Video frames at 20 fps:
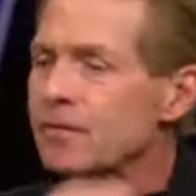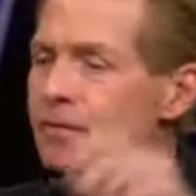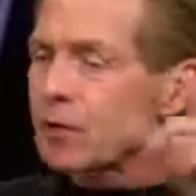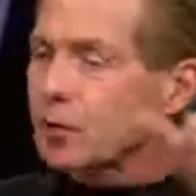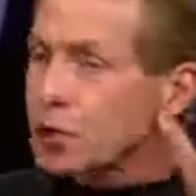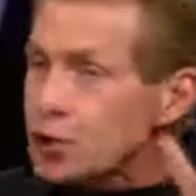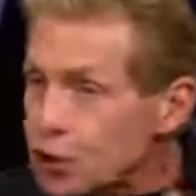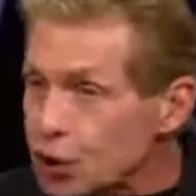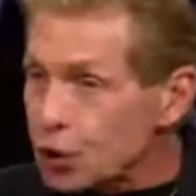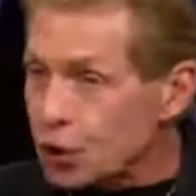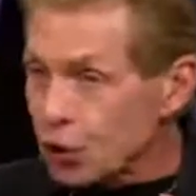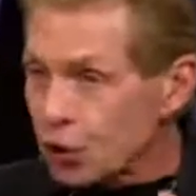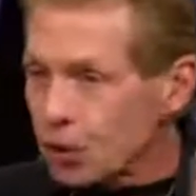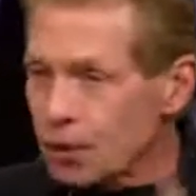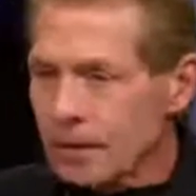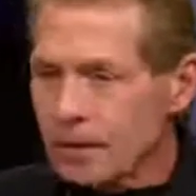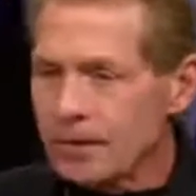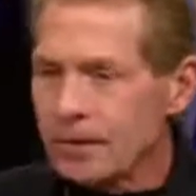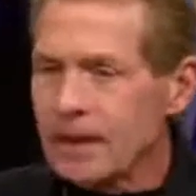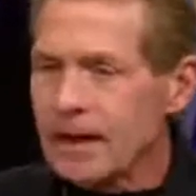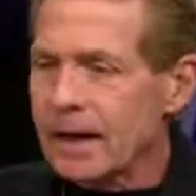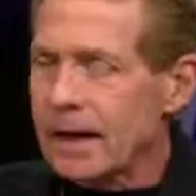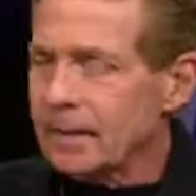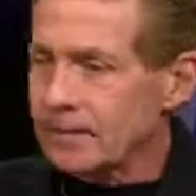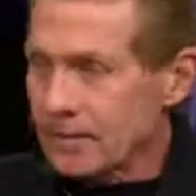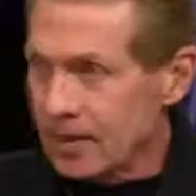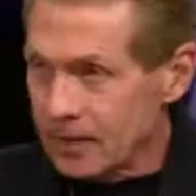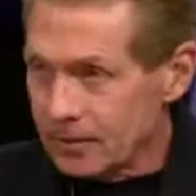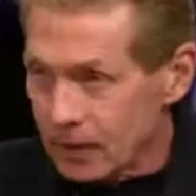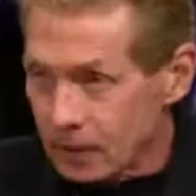for sure, that
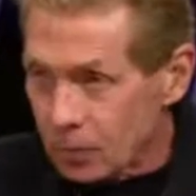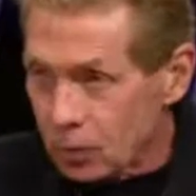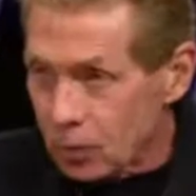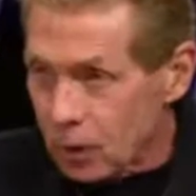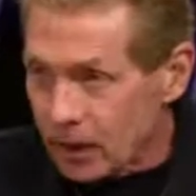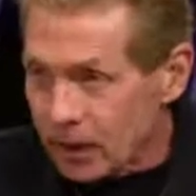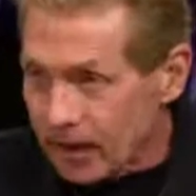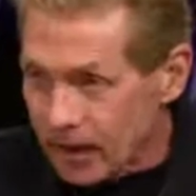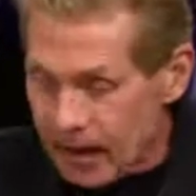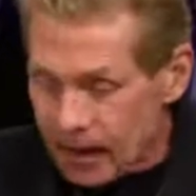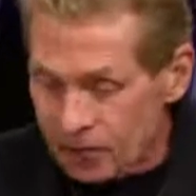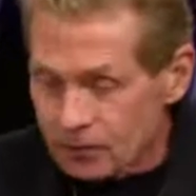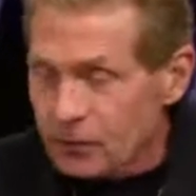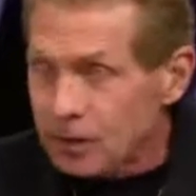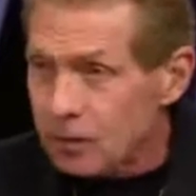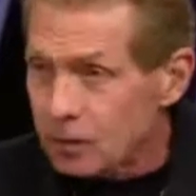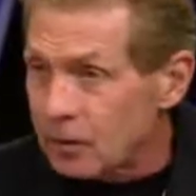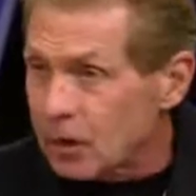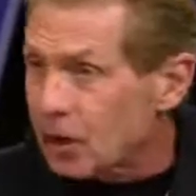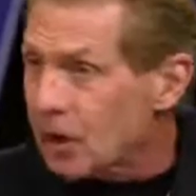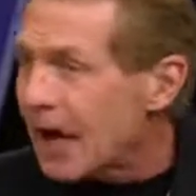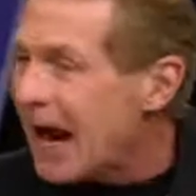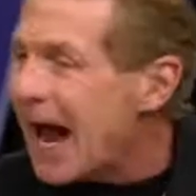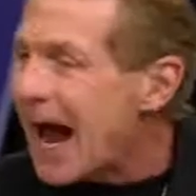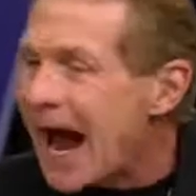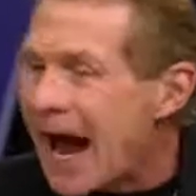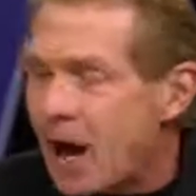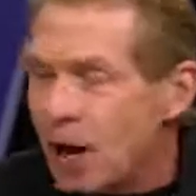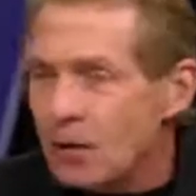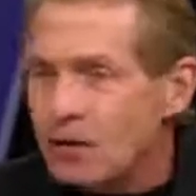uh, number one, Alvin Kamara
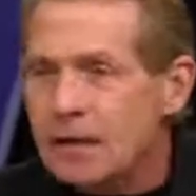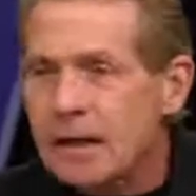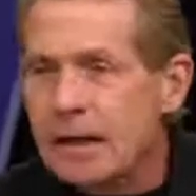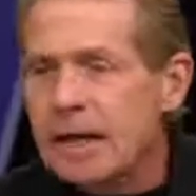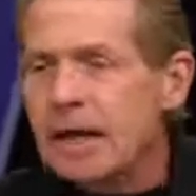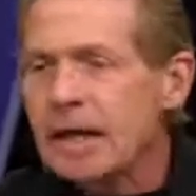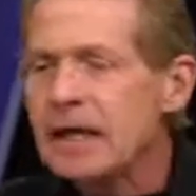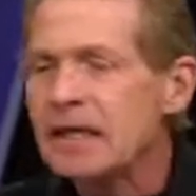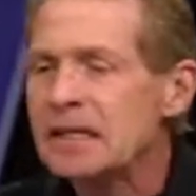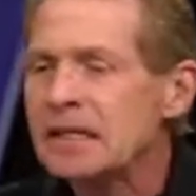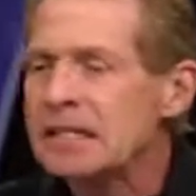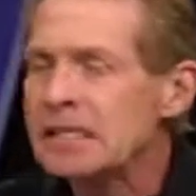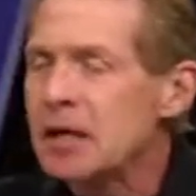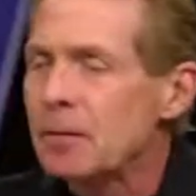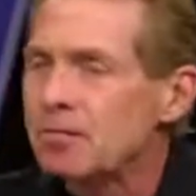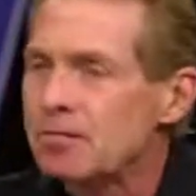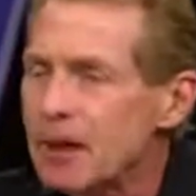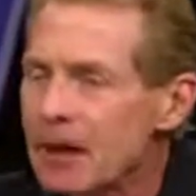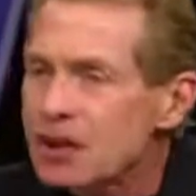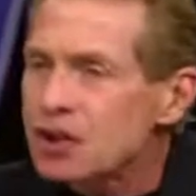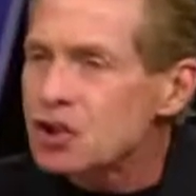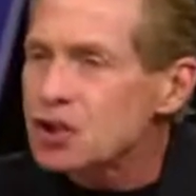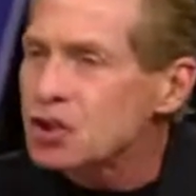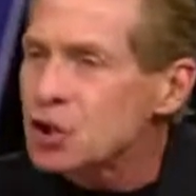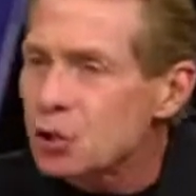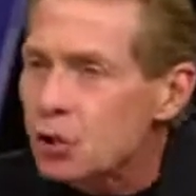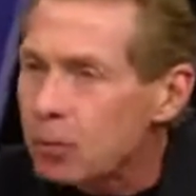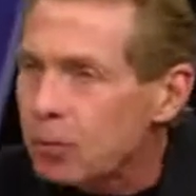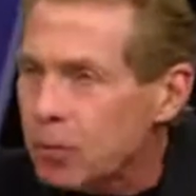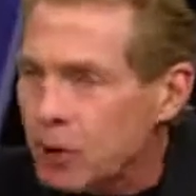out. Yeah. He is the best
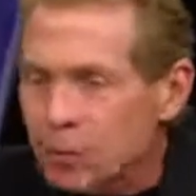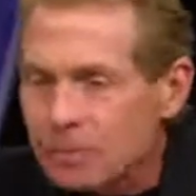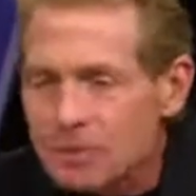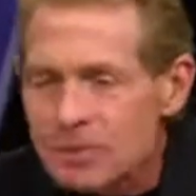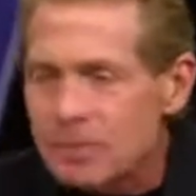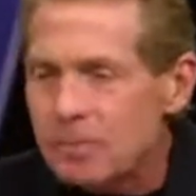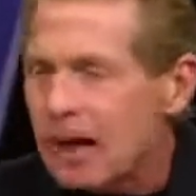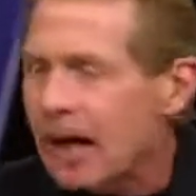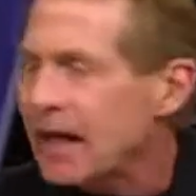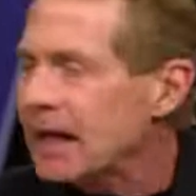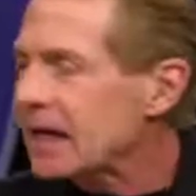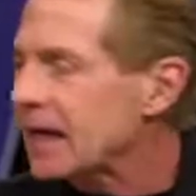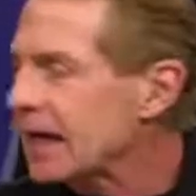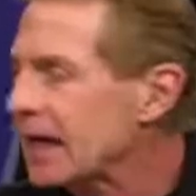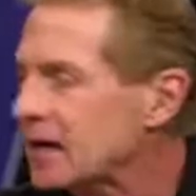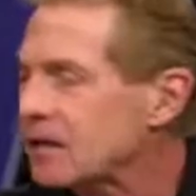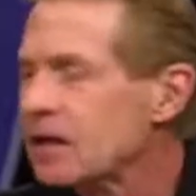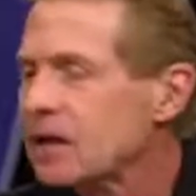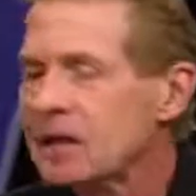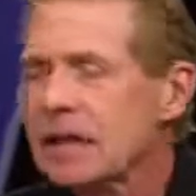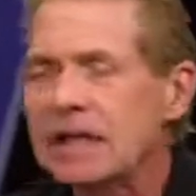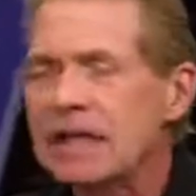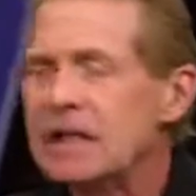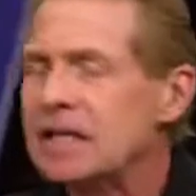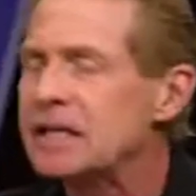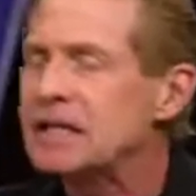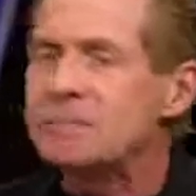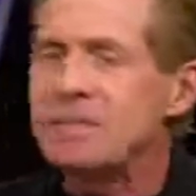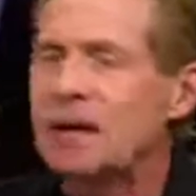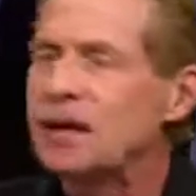dual purpose back in the league.
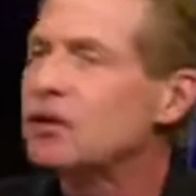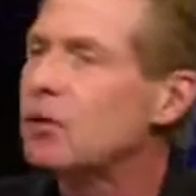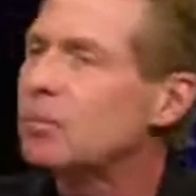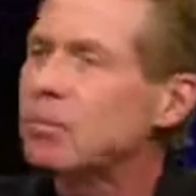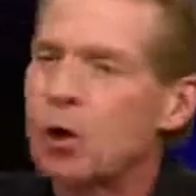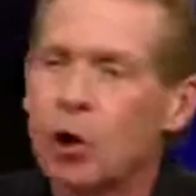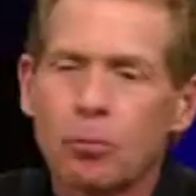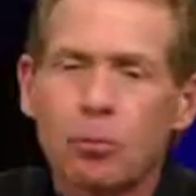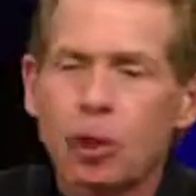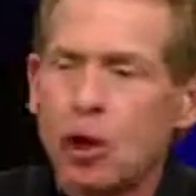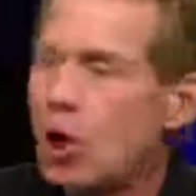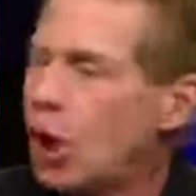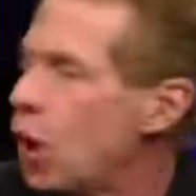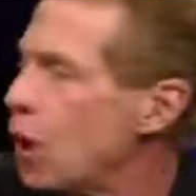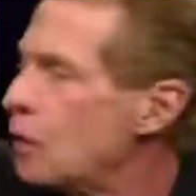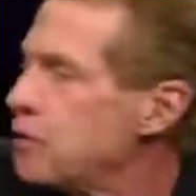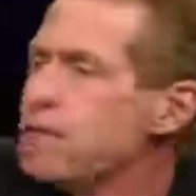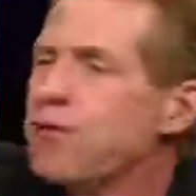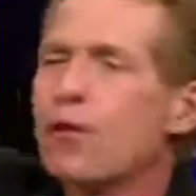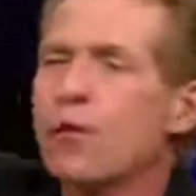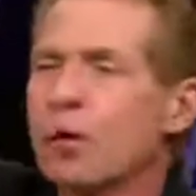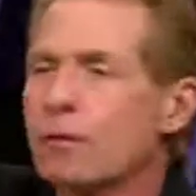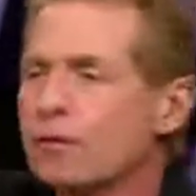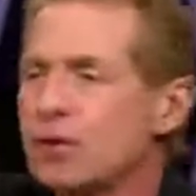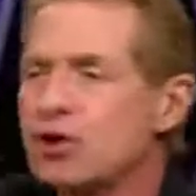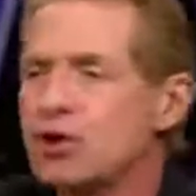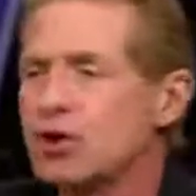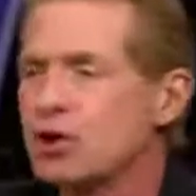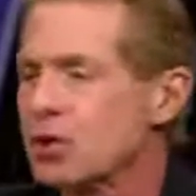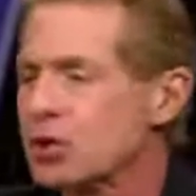He's made the Pro Bowl all four of
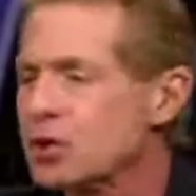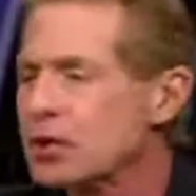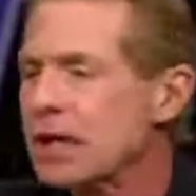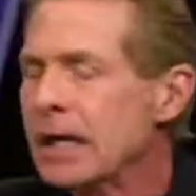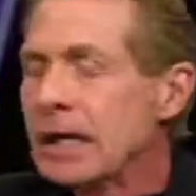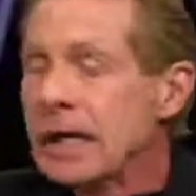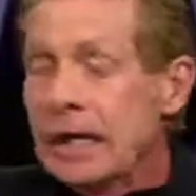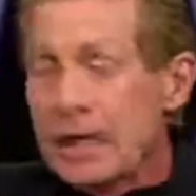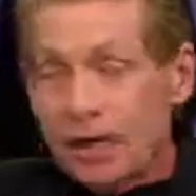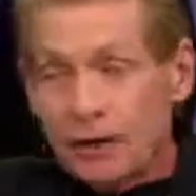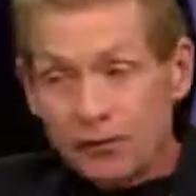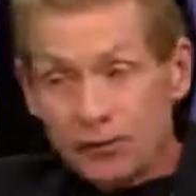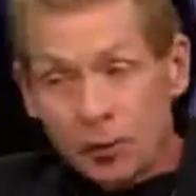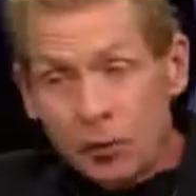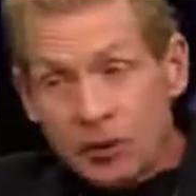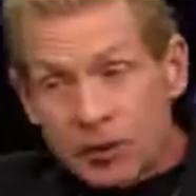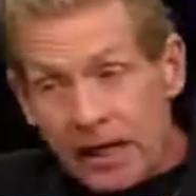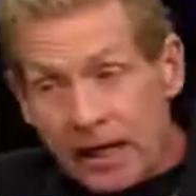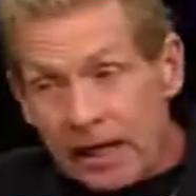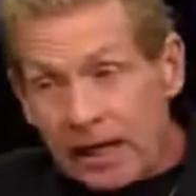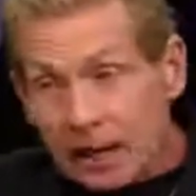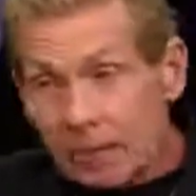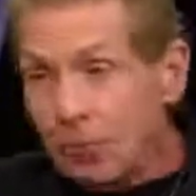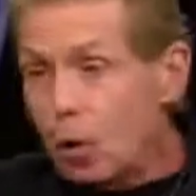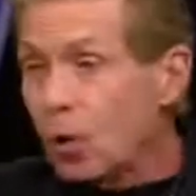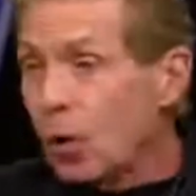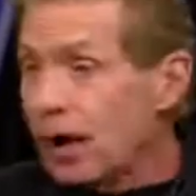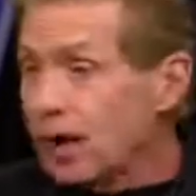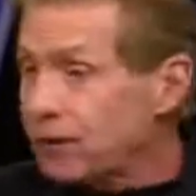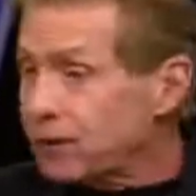his years. Yeah. If you take him
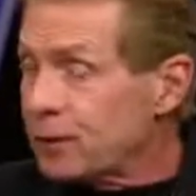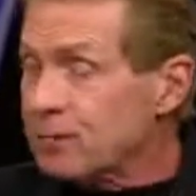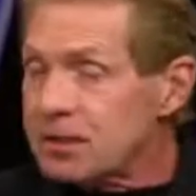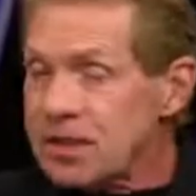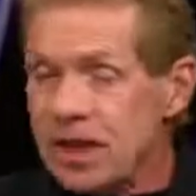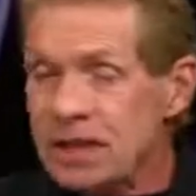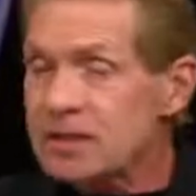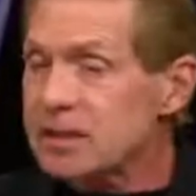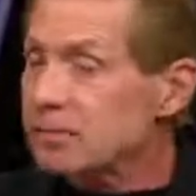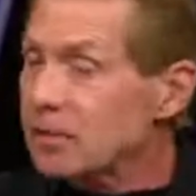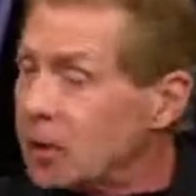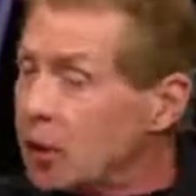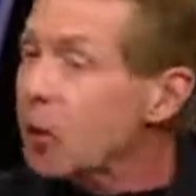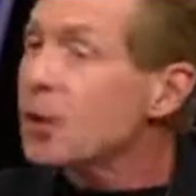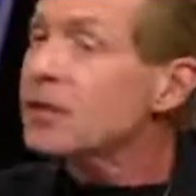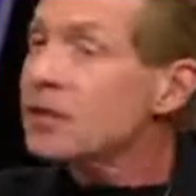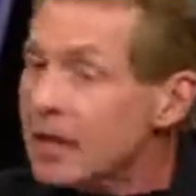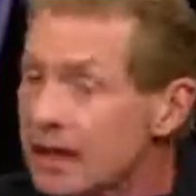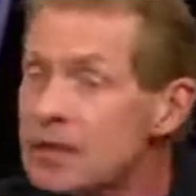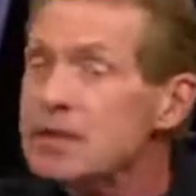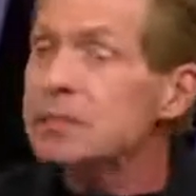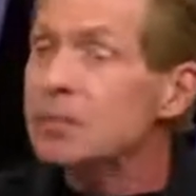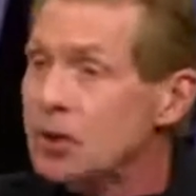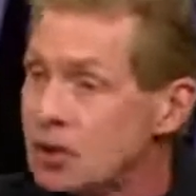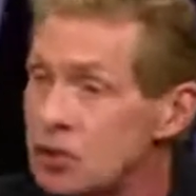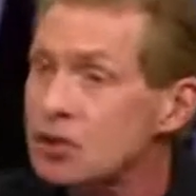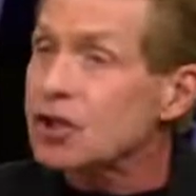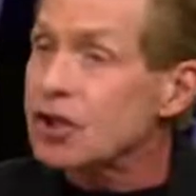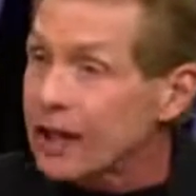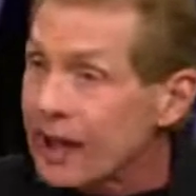away from Taysom Hill, Taysom
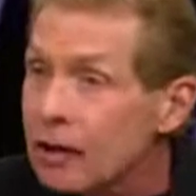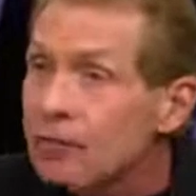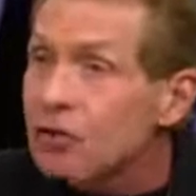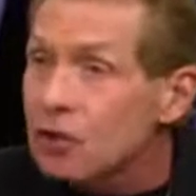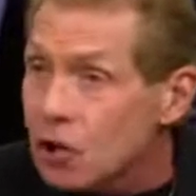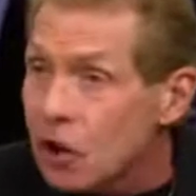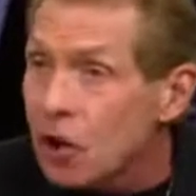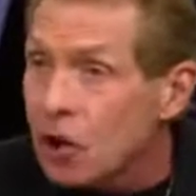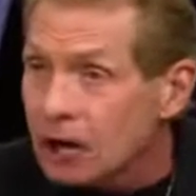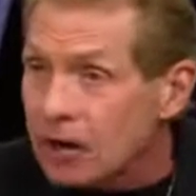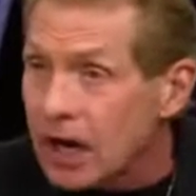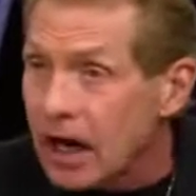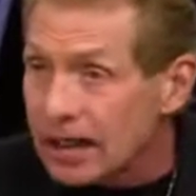is going to have a long